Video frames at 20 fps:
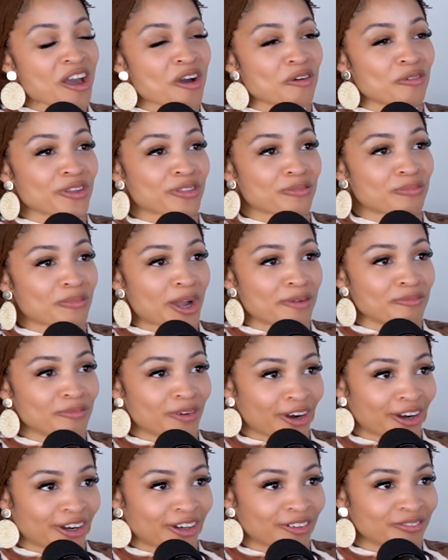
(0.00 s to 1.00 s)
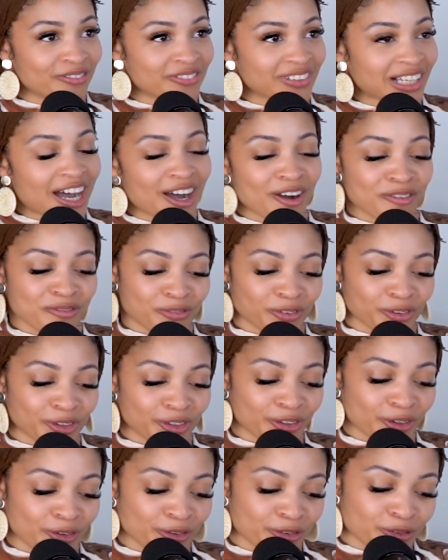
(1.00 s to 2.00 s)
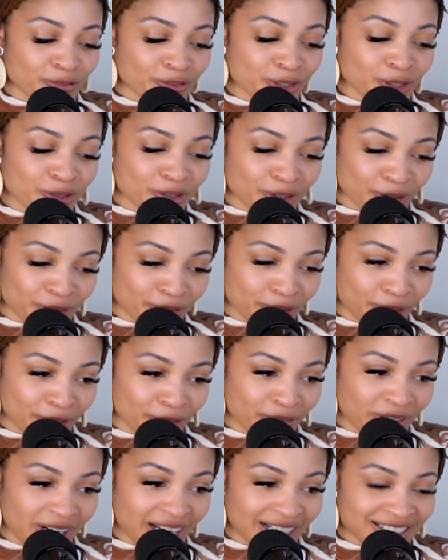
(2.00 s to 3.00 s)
With my mom. For those of you who don't know,